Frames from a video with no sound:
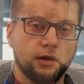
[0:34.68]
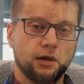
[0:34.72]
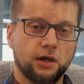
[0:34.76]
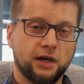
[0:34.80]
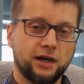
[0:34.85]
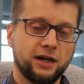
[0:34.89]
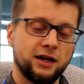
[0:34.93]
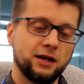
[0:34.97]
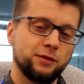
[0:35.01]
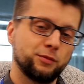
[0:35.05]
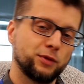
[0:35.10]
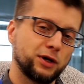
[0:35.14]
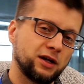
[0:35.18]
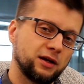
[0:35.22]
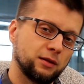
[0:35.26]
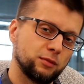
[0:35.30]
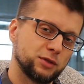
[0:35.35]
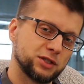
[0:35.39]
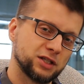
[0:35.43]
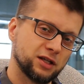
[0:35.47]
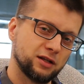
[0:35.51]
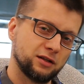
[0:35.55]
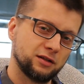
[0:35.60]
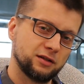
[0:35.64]
Hi, my name
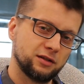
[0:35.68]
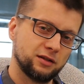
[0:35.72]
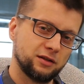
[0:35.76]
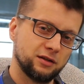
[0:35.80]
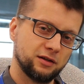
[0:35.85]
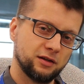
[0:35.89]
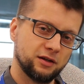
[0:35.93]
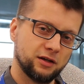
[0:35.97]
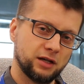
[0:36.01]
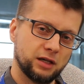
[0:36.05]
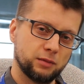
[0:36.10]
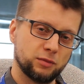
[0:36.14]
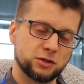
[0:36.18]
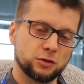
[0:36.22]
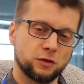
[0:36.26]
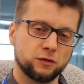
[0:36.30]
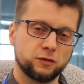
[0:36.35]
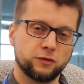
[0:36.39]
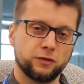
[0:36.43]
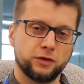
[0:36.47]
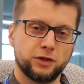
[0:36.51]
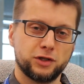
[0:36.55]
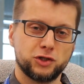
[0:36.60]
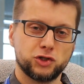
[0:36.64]
is Anton. I'm a
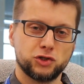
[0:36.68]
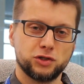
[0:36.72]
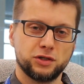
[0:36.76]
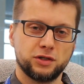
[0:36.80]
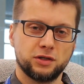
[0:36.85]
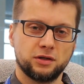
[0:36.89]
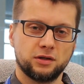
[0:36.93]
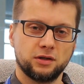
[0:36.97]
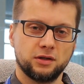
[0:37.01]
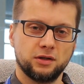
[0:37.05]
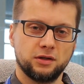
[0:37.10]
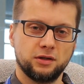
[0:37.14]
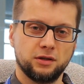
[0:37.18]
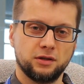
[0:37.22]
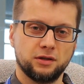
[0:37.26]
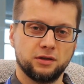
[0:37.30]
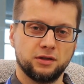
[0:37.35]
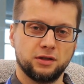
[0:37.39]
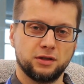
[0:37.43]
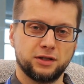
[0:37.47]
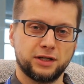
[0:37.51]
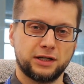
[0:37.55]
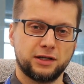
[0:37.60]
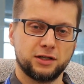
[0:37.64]
software engineer in
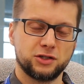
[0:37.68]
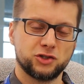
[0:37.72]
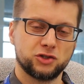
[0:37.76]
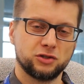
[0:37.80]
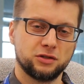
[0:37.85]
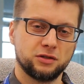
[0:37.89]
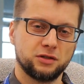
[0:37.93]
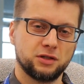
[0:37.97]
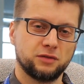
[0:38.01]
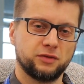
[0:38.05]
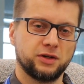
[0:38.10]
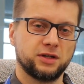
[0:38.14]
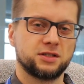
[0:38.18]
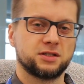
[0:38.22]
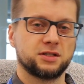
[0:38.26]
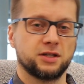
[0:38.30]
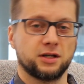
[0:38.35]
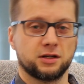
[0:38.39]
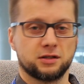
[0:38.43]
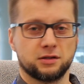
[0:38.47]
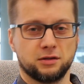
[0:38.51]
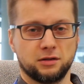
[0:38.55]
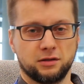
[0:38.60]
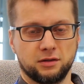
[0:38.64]
intelligent device
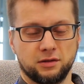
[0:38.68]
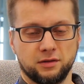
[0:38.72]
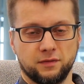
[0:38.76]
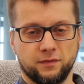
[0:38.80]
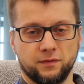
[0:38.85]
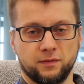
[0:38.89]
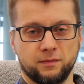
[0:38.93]
sector.